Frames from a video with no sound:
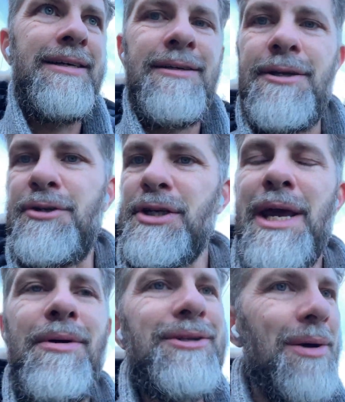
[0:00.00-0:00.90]
So just
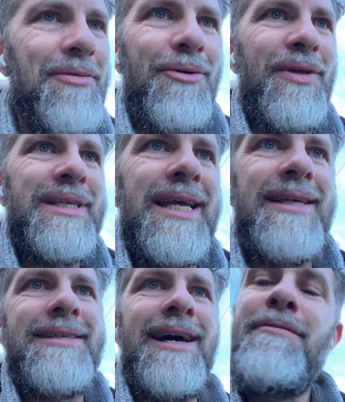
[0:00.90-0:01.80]
keep on top of all these
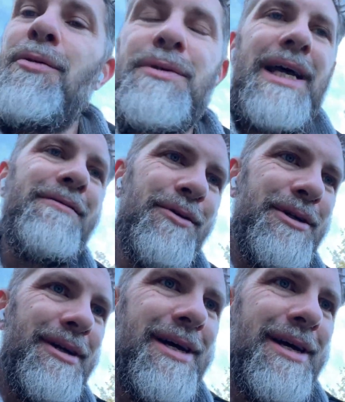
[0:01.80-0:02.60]
things. I've always had voids,